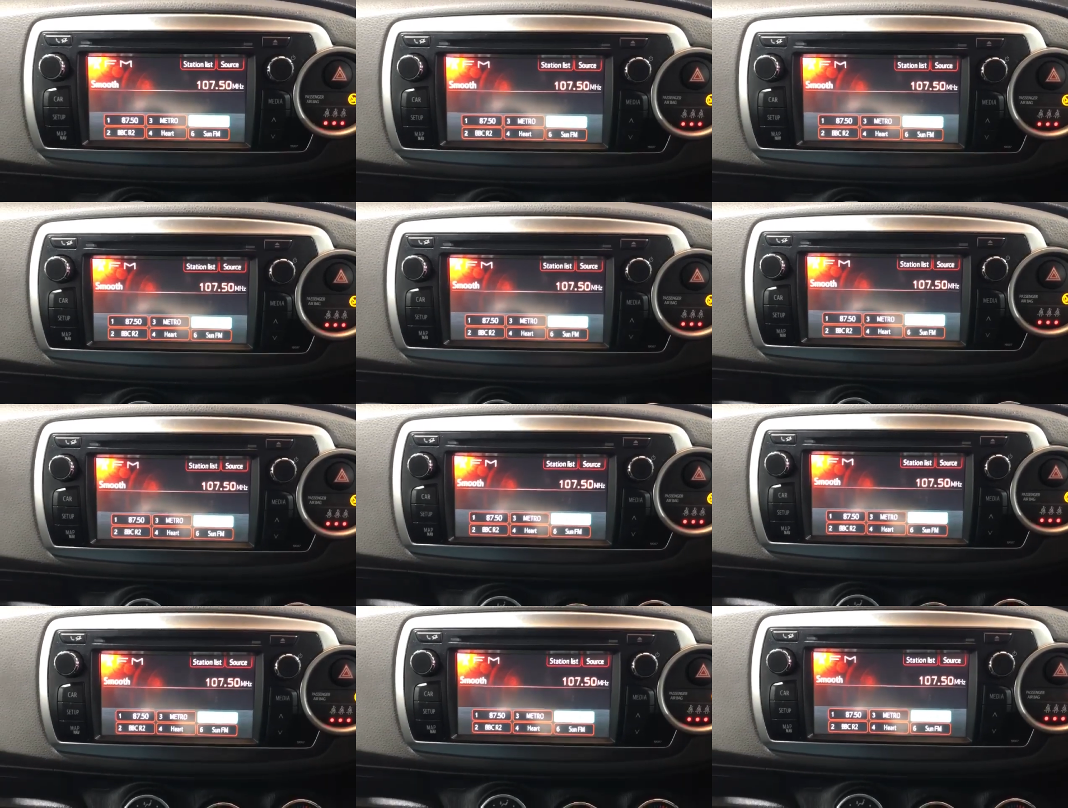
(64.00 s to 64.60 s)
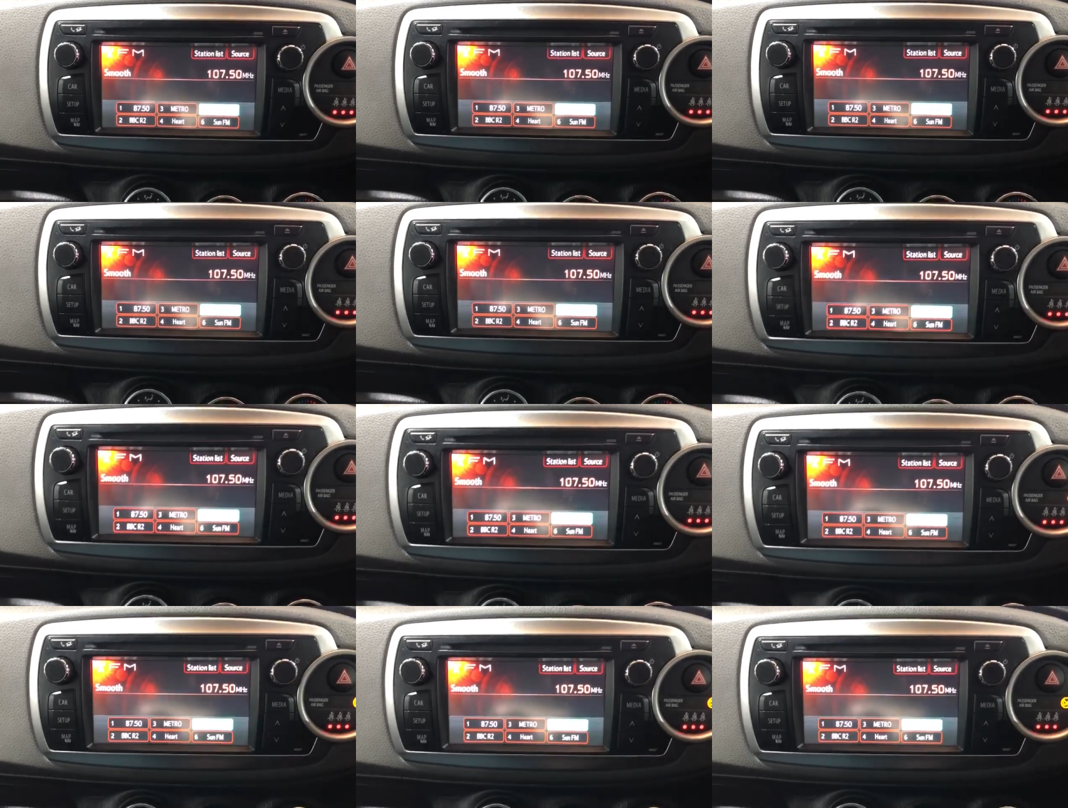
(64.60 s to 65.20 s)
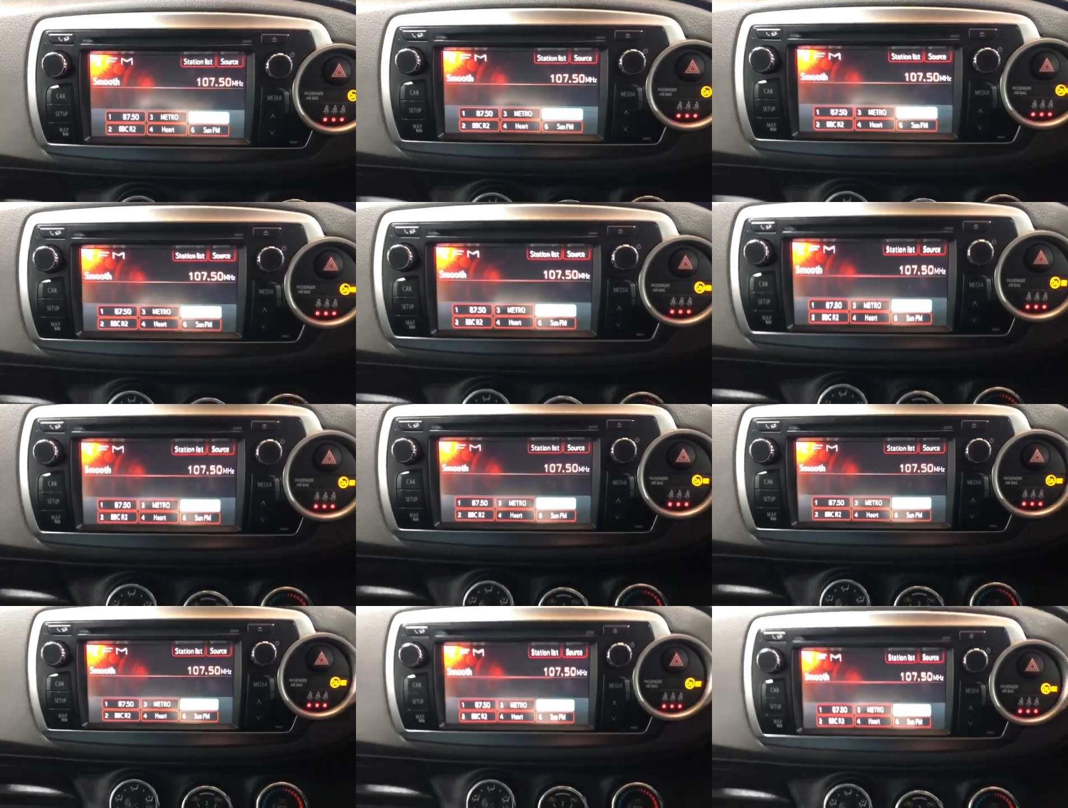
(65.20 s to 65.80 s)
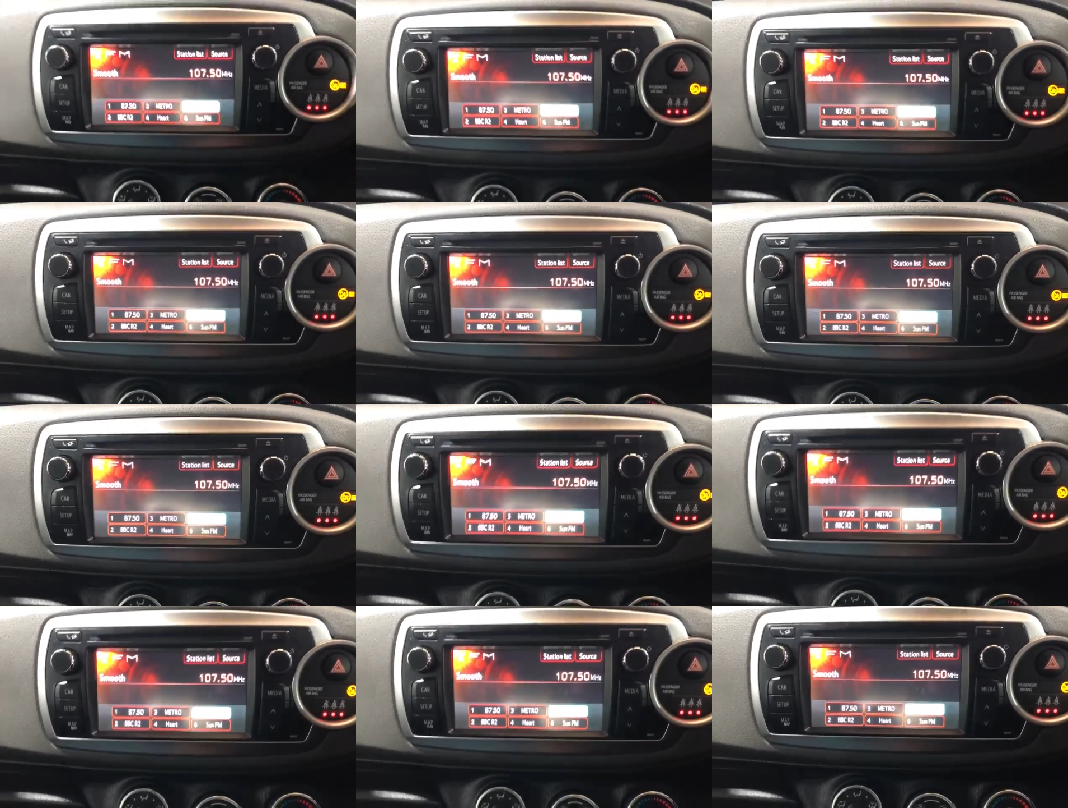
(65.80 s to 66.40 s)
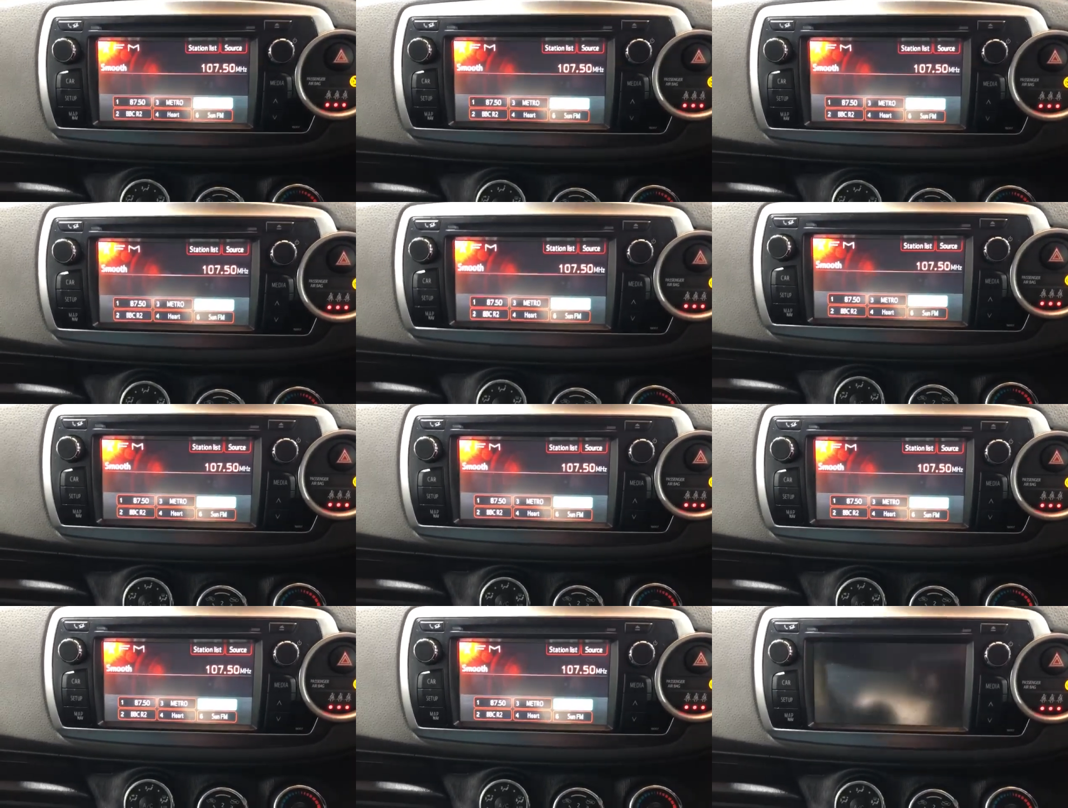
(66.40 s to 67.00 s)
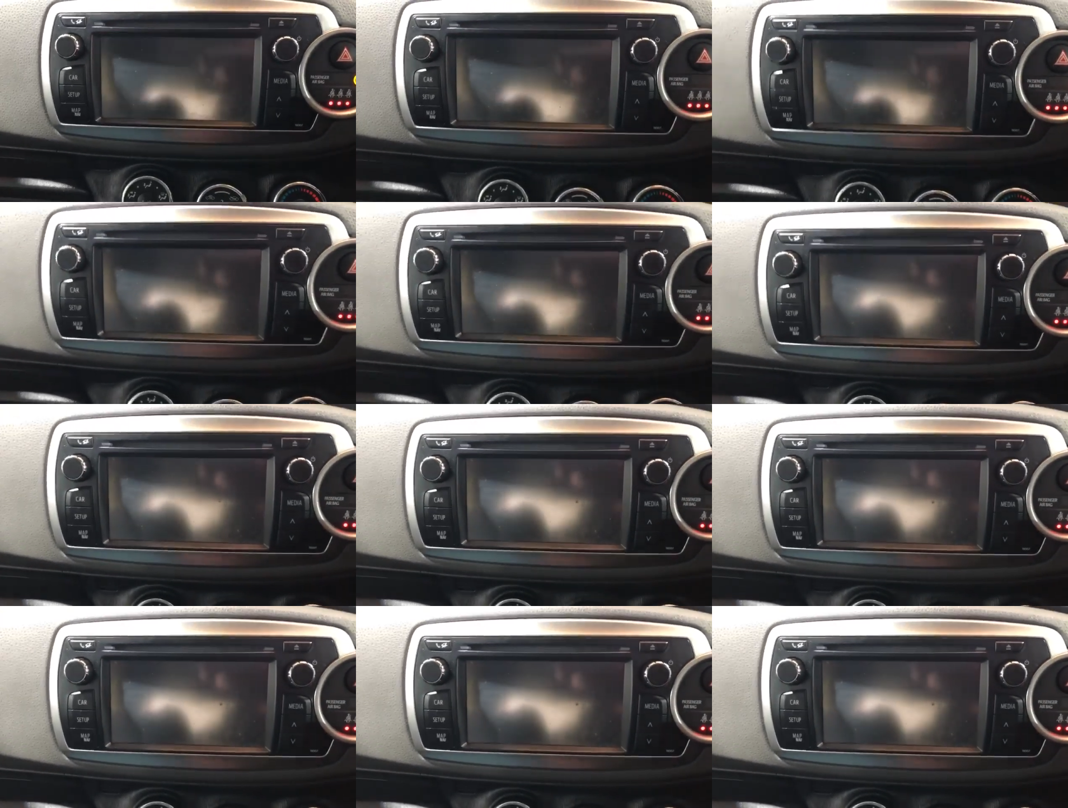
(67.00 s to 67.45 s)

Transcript: No face is visible, so there are no lips to read.